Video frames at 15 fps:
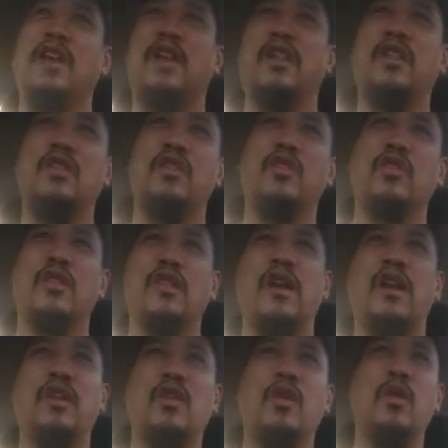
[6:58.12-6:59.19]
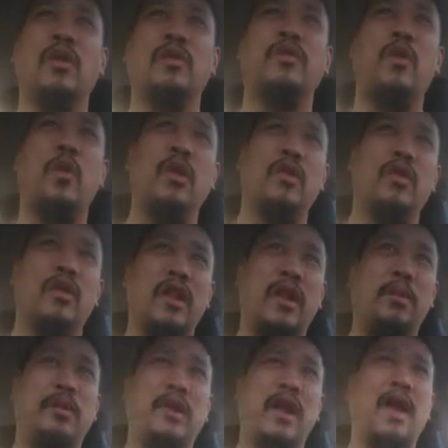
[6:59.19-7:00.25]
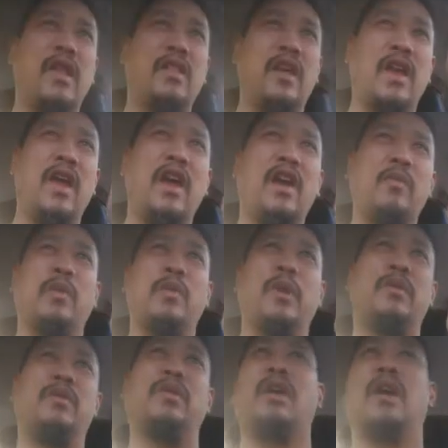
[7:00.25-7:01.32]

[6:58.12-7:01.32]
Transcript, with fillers: and there's a lot of going forward. There's a lot of plans I have, but whatever